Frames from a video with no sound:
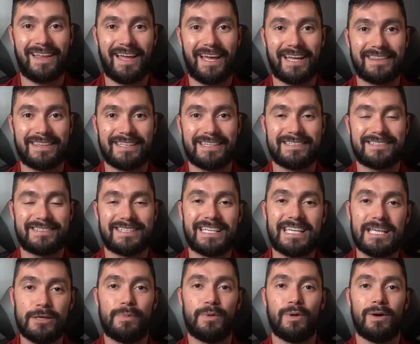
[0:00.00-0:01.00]
like this, to
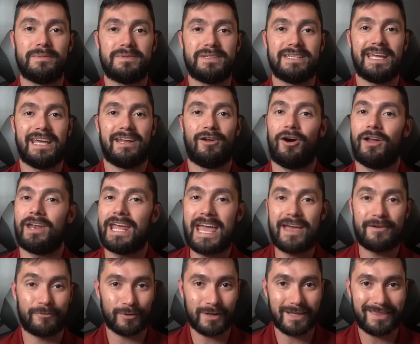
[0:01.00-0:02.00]
keep you up to date on
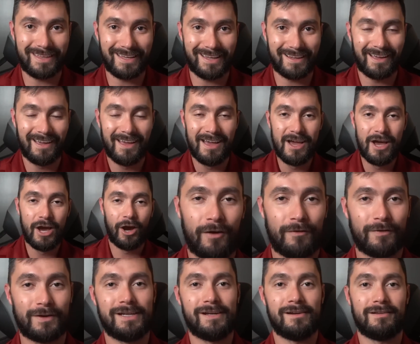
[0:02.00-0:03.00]
everything
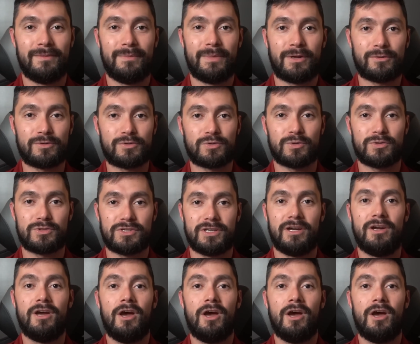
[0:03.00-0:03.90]
over here in the Middle Georgia